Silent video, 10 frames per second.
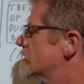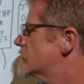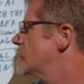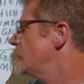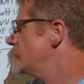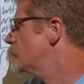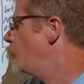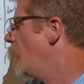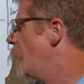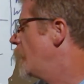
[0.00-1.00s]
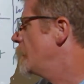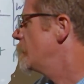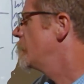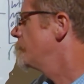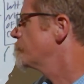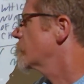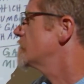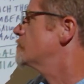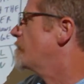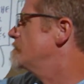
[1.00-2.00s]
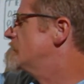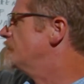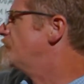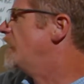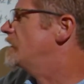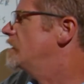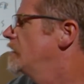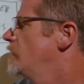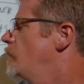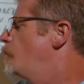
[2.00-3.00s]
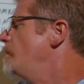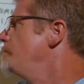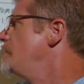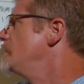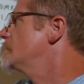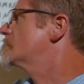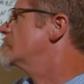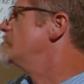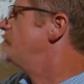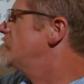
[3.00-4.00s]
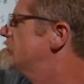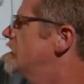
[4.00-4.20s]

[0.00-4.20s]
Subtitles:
us to use Y to represent that. What meaning is going to be